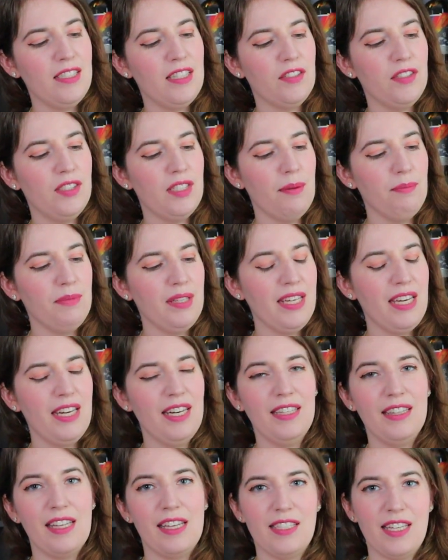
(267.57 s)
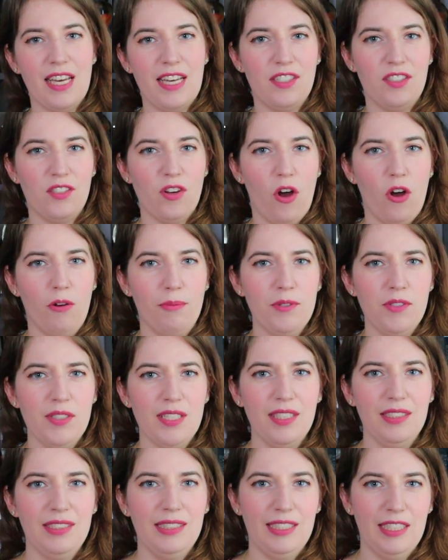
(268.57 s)
There's something in it that tastes
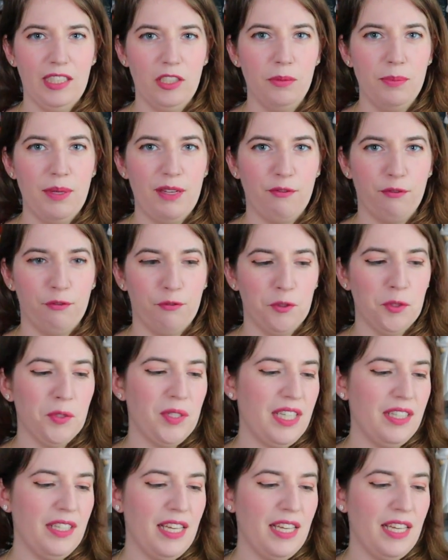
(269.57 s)
almost a little bit fruity,